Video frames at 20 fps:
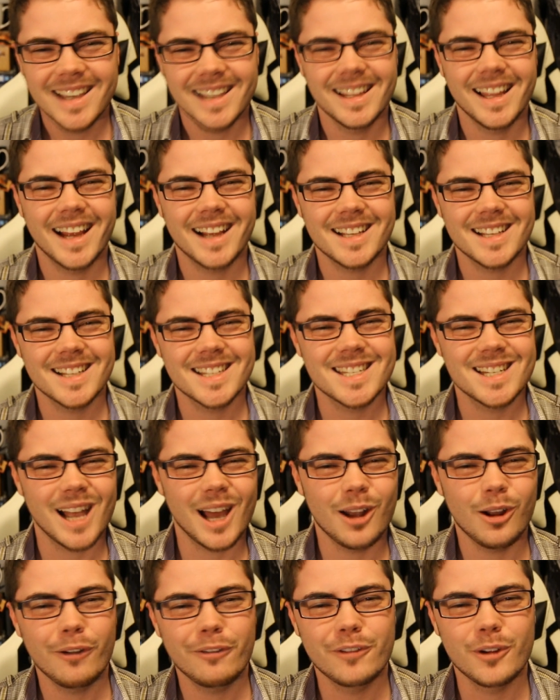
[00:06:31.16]
You
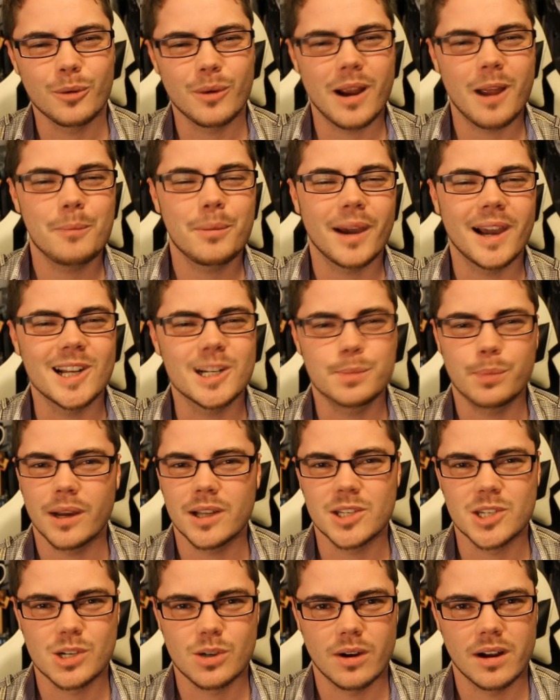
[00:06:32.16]
start off your rampage
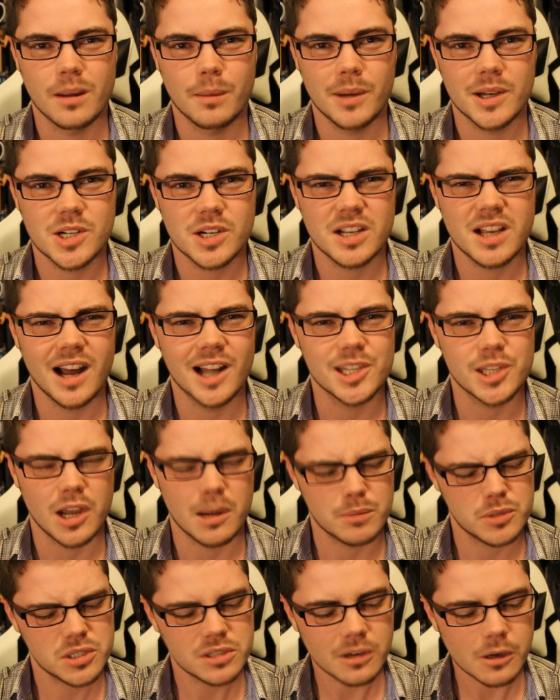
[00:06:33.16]
by destroying a bunch of carts.
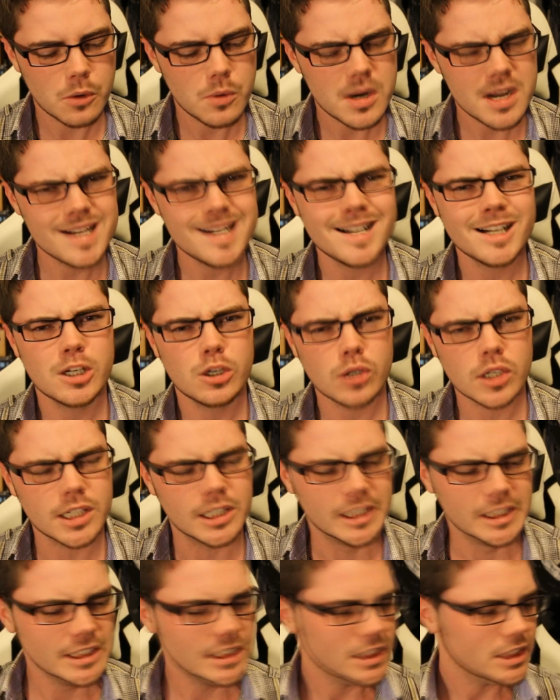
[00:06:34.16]
I'm so
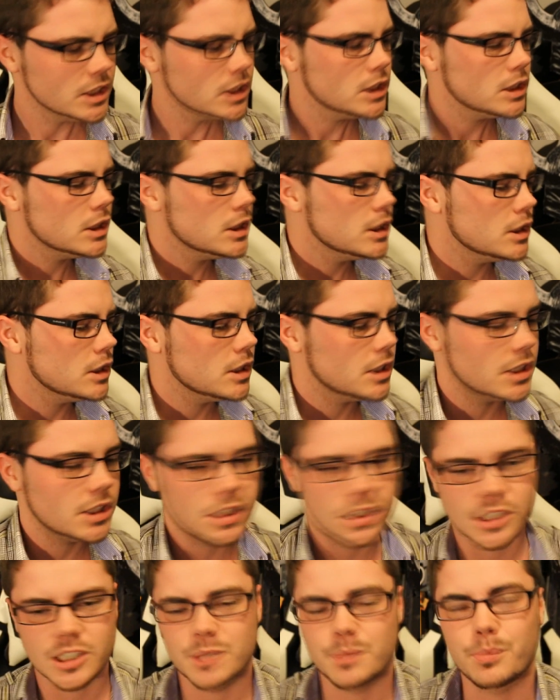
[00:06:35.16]
angry,
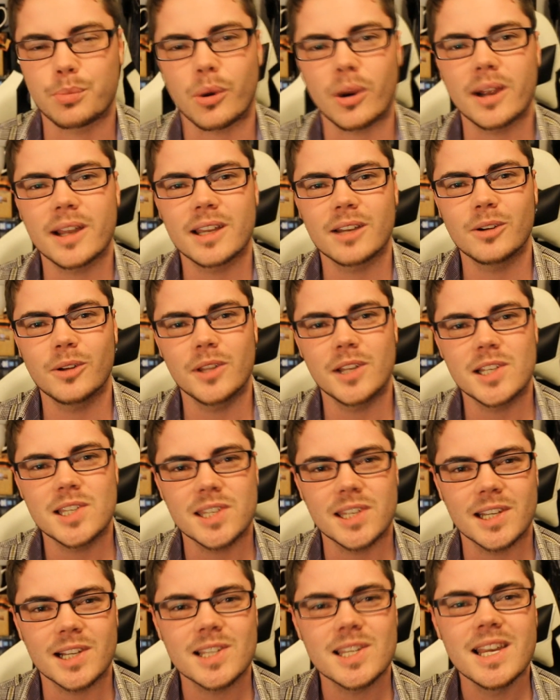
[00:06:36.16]
just breaking all
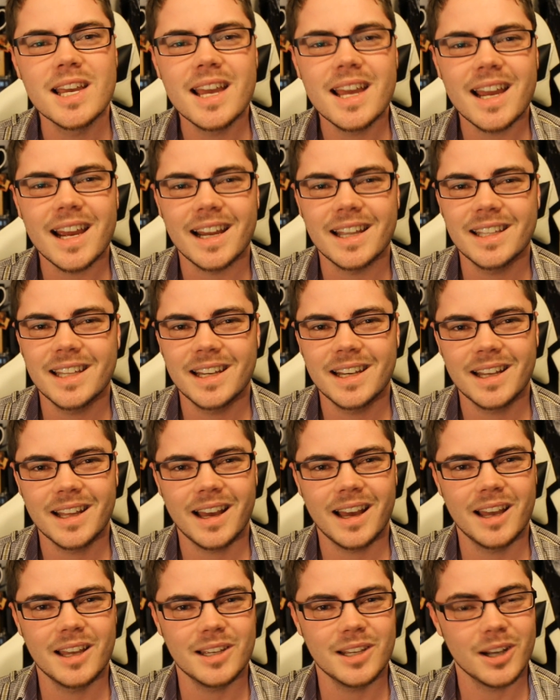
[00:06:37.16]
these things, and then
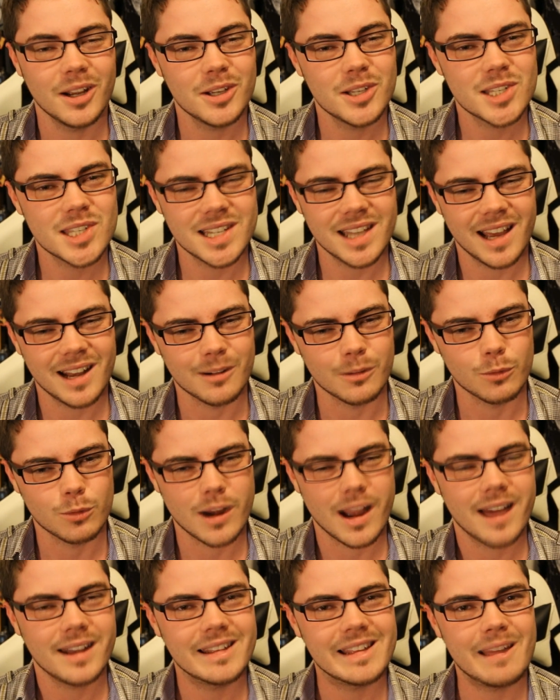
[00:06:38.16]
you know, you start
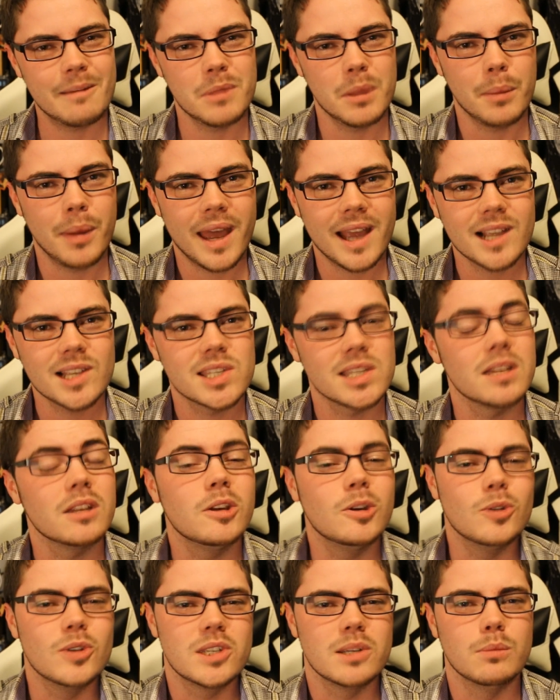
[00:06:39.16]
rounding up the packs and
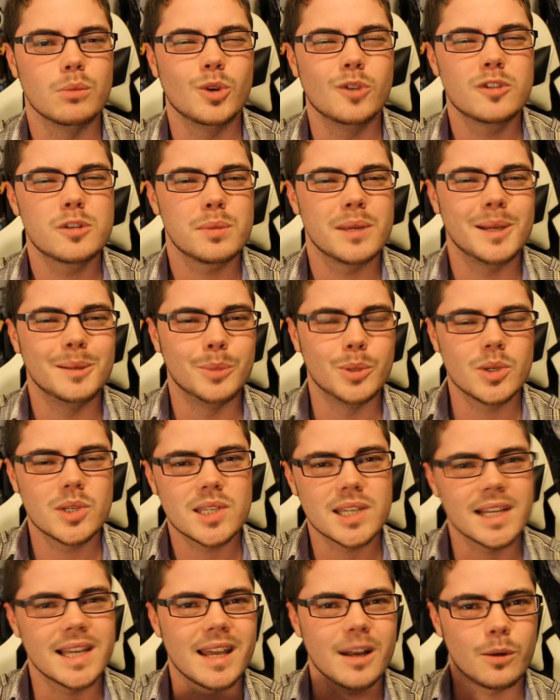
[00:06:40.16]
you use your move speed
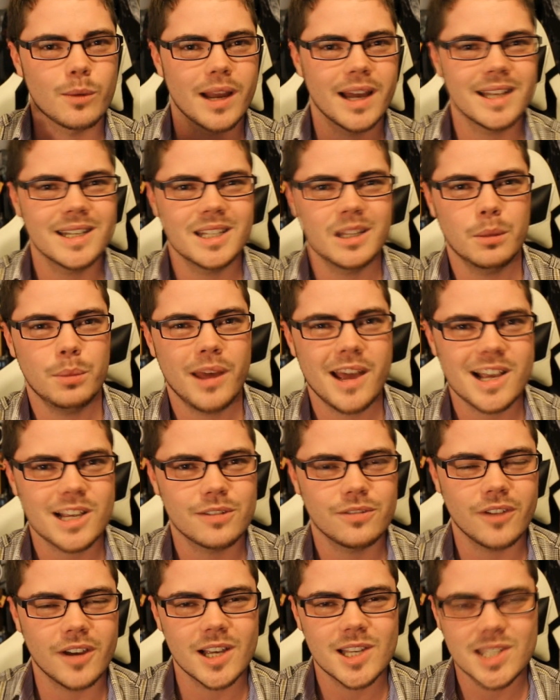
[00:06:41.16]
boost to get around to the
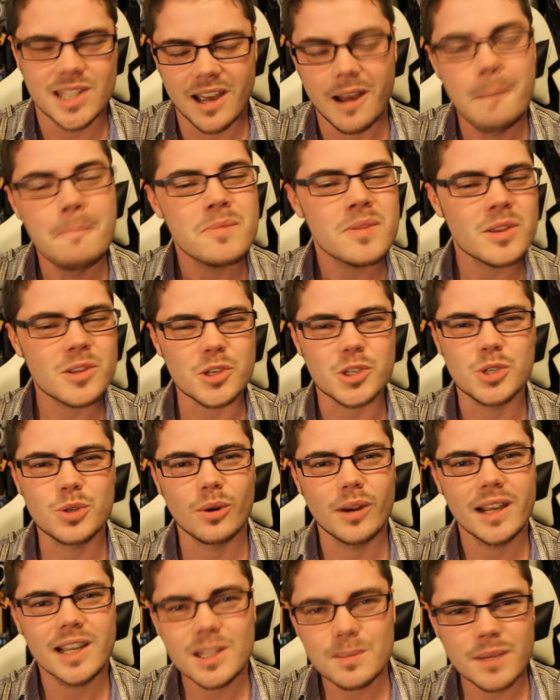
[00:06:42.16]
packs faster,
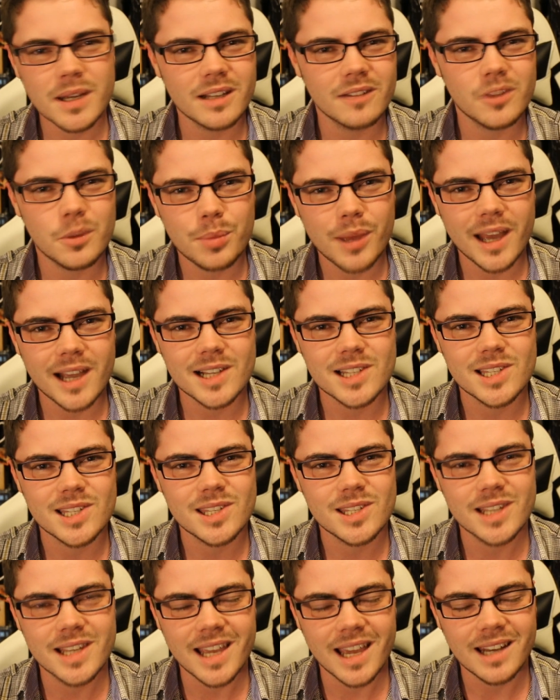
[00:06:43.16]
destroying as many of the packs
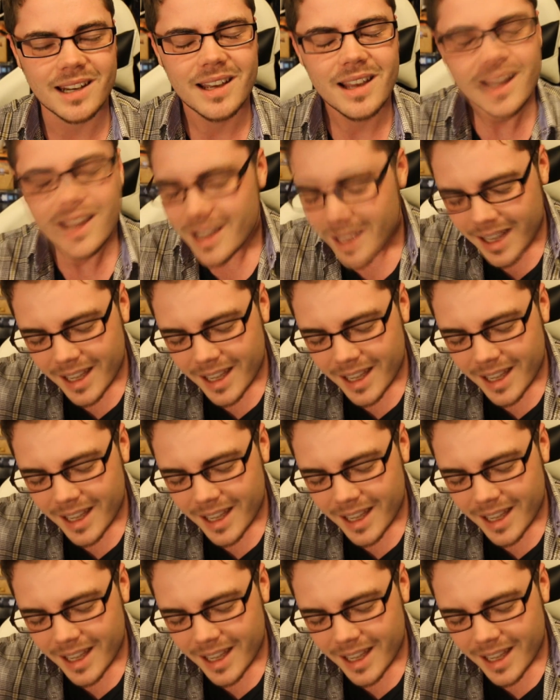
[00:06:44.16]
as you can.